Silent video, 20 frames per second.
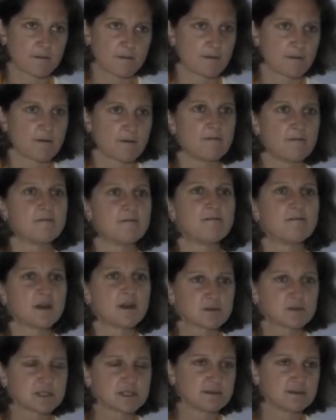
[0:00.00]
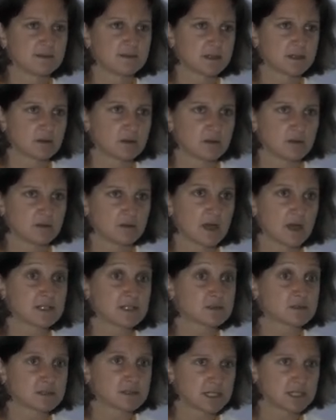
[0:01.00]
very severe on
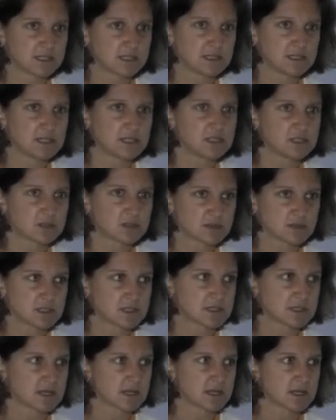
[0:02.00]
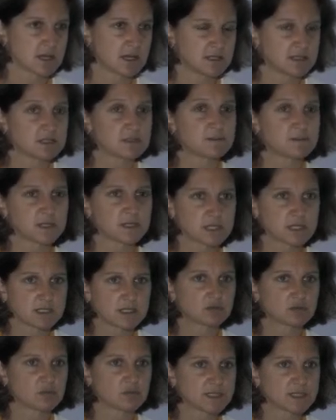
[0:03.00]
associated injuries, and especially
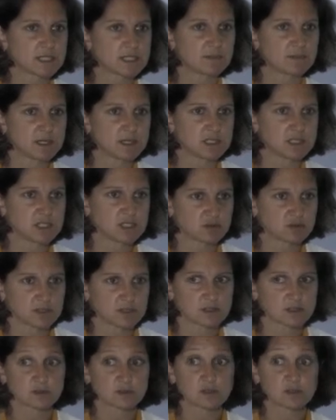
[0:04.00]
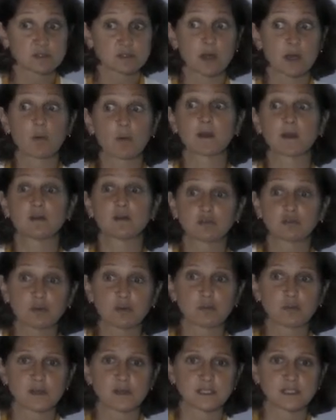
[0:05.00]
traumatic brain injuries, so they were not
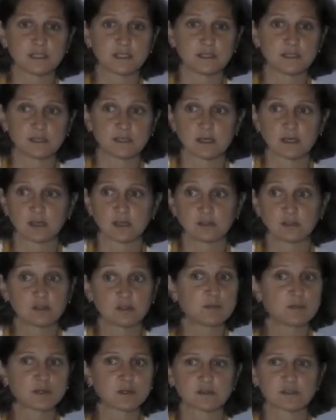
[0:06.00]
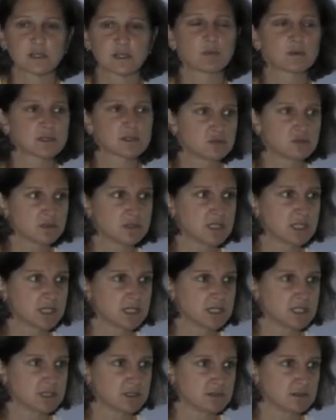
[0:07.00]
operated, not because there was no
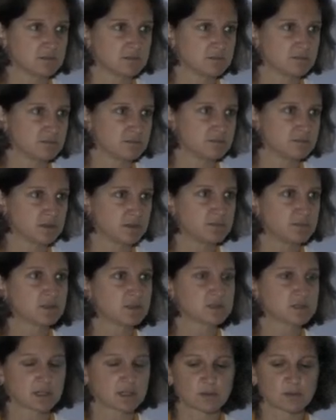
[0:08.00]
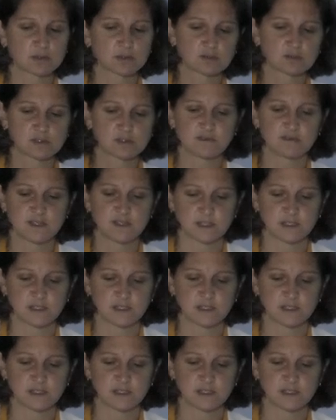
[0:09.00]
indication, but because they were too severe.